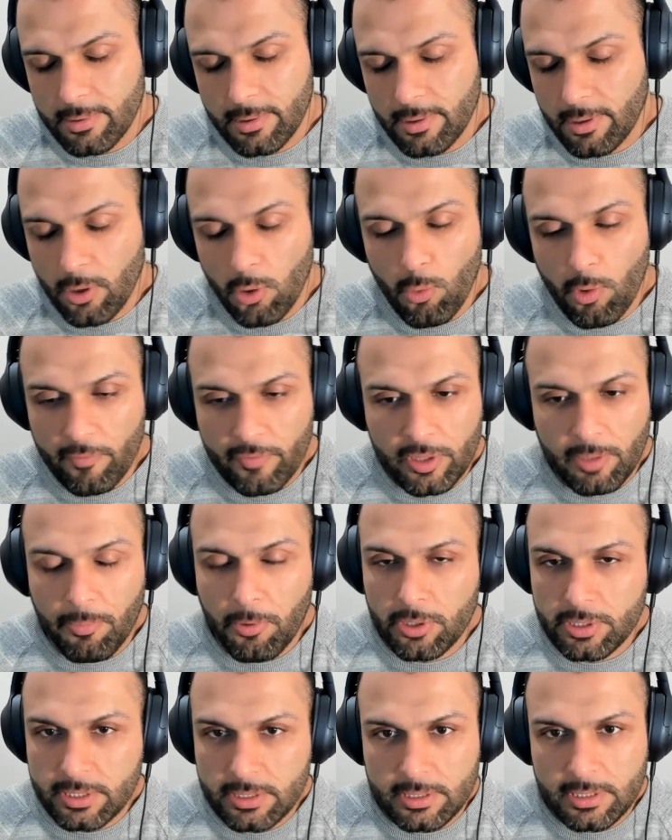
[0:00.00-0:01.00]
whoever the
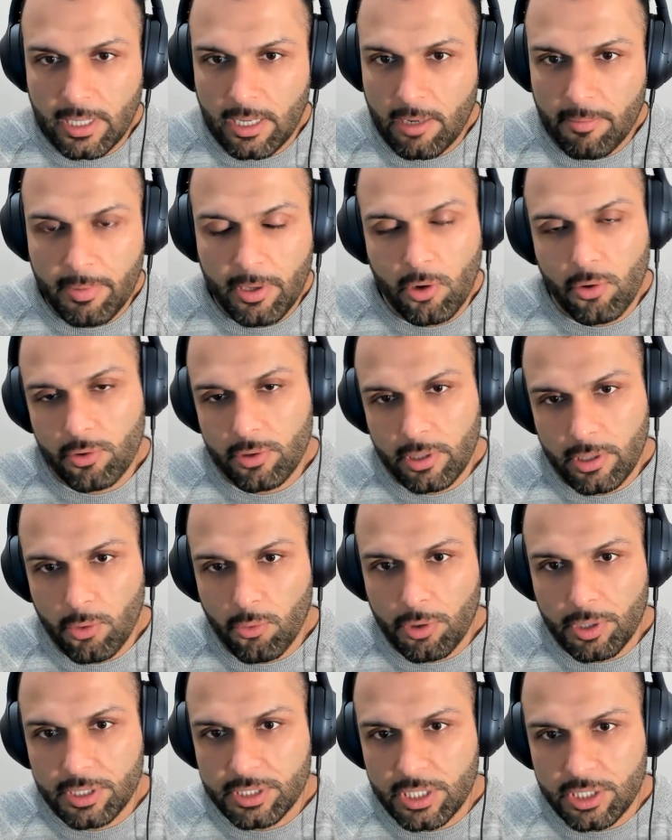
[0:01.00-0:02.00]
person is going to be or the
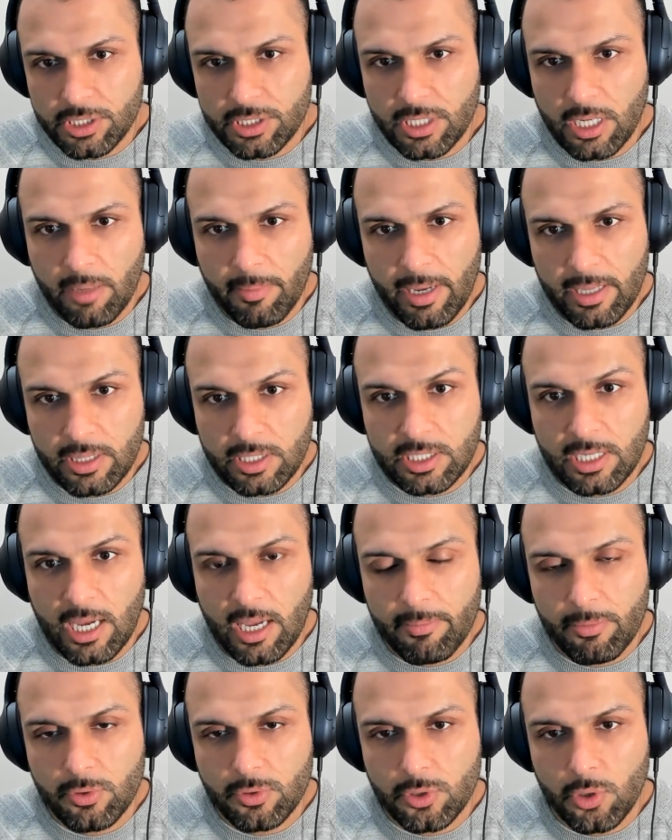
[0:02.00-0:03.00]
organization is going to be at the
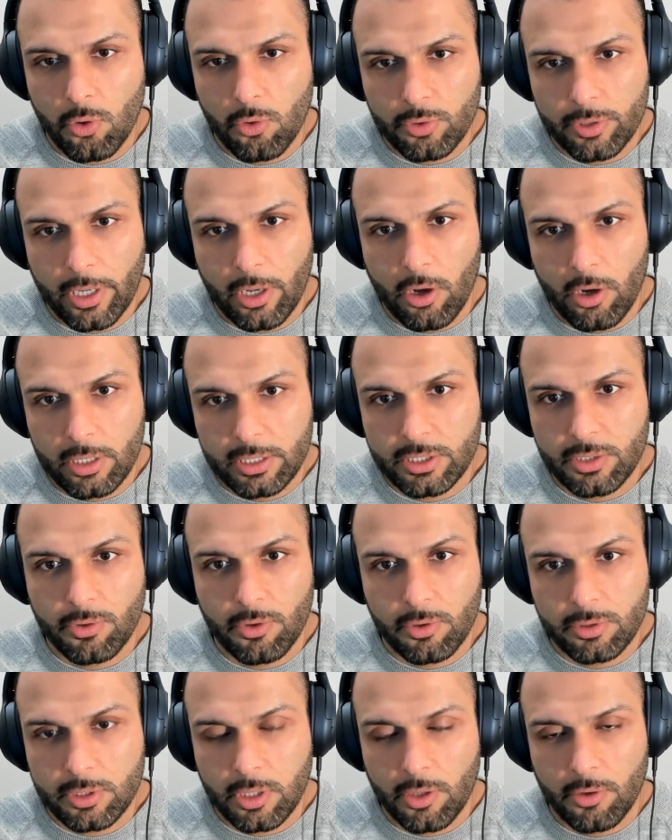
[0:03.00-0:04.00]
time who's holding on to
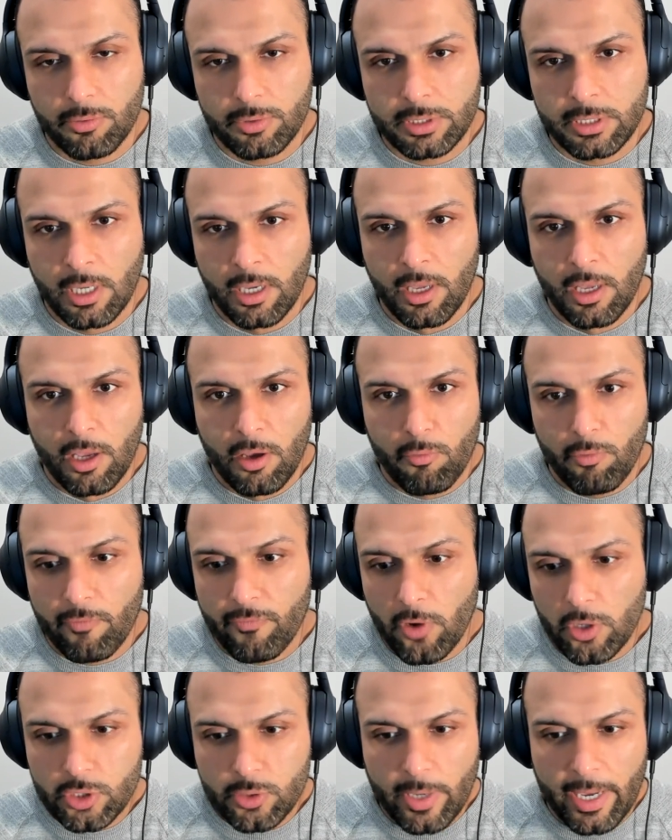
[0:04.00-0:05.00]
those loans. We've
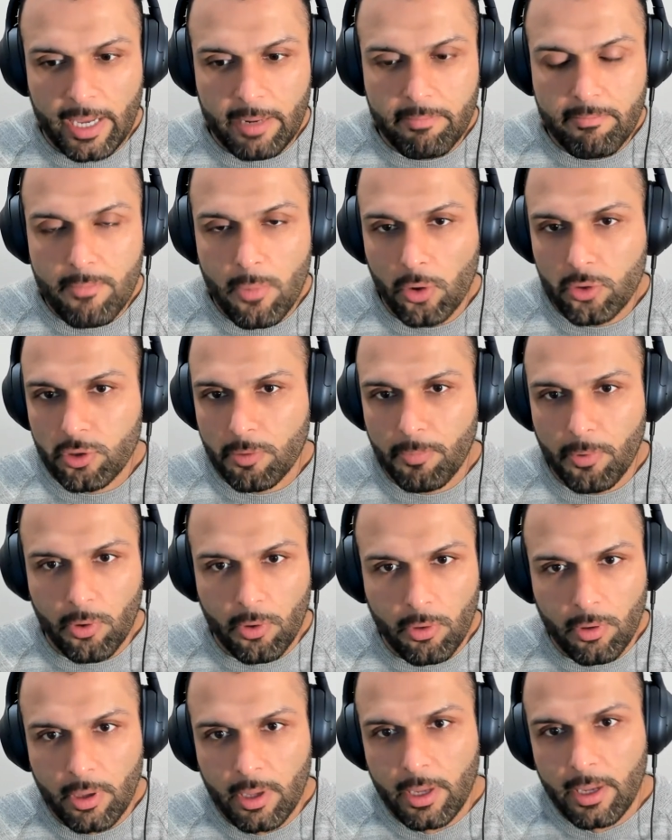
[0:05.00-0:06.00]
also had
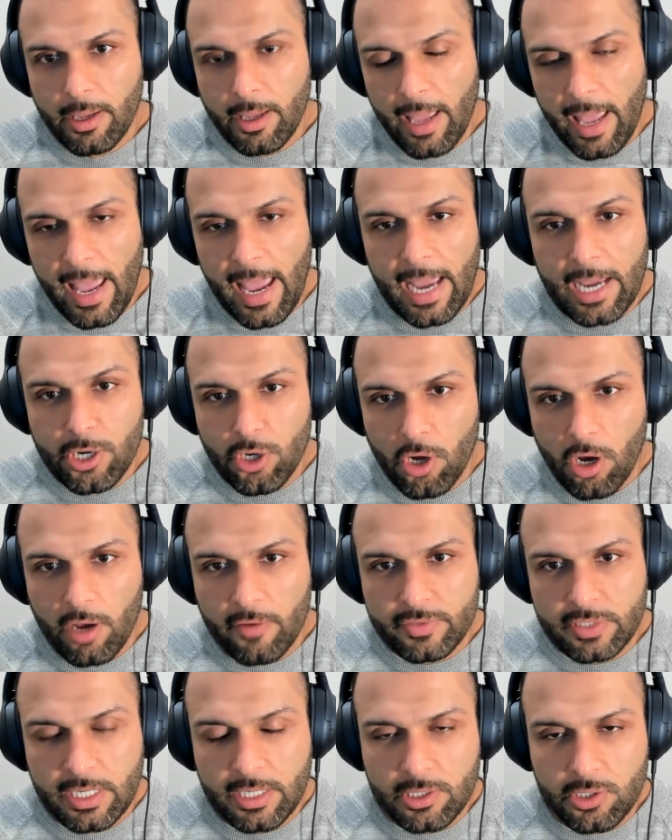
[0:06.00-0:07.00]
multiple
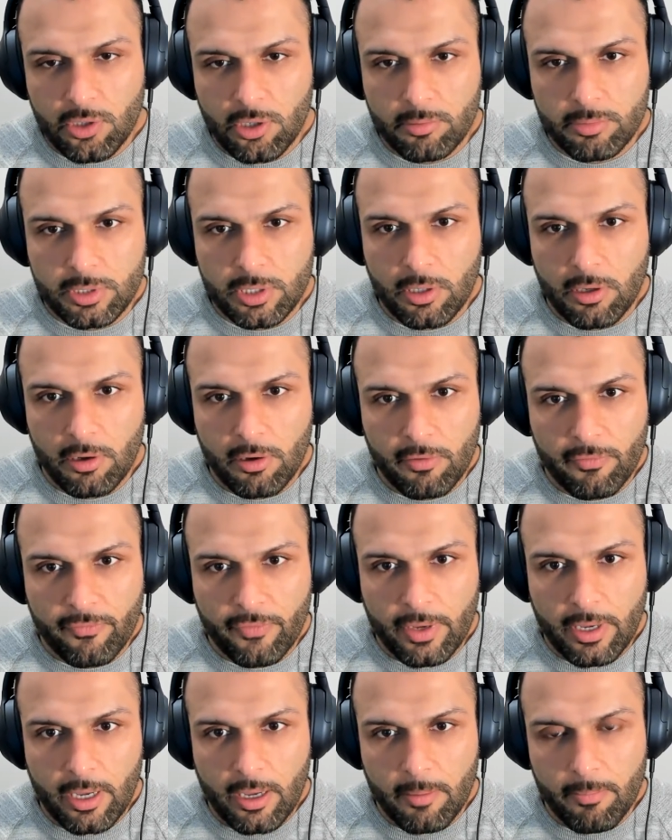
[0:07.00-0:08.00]
handoffs in terms of
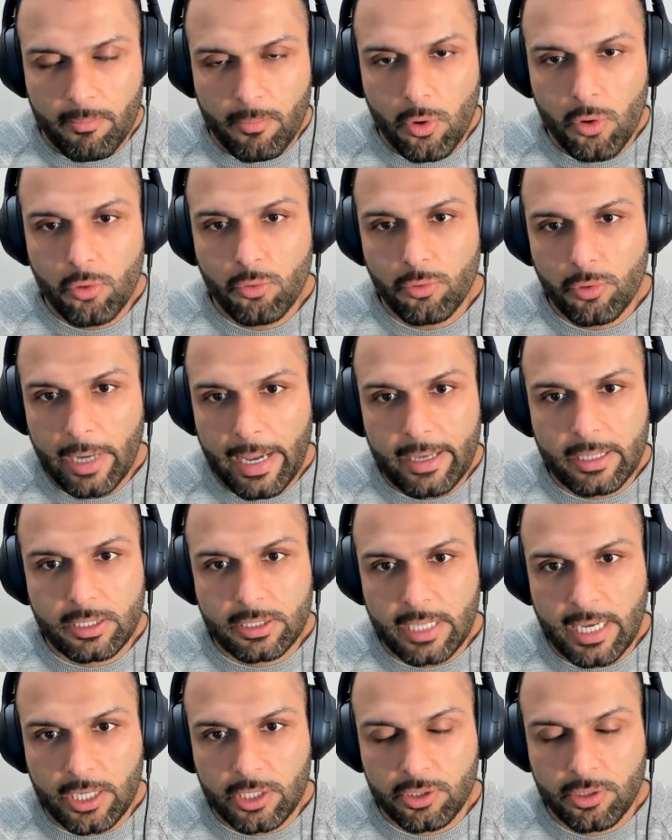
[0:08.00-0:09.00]
um, who is
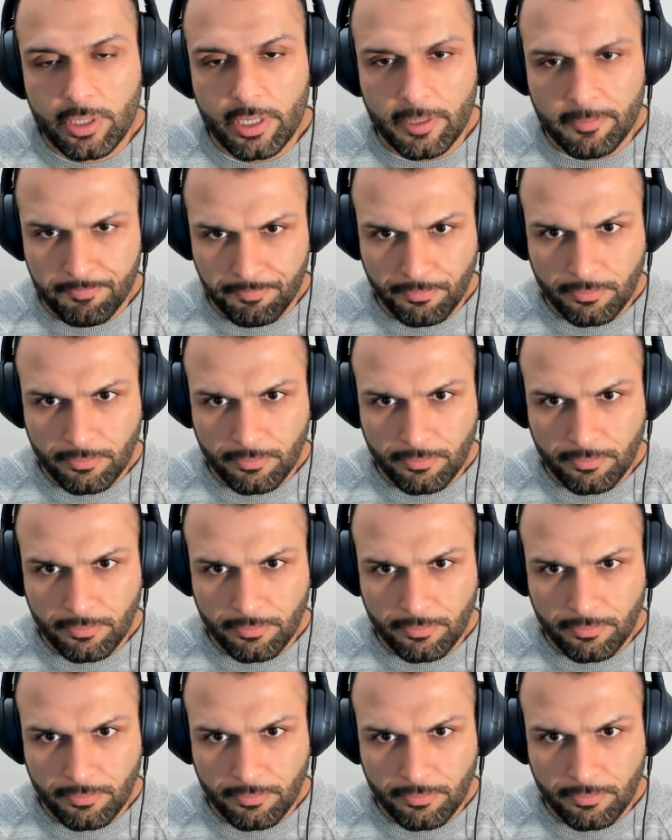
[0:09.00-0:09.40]
actually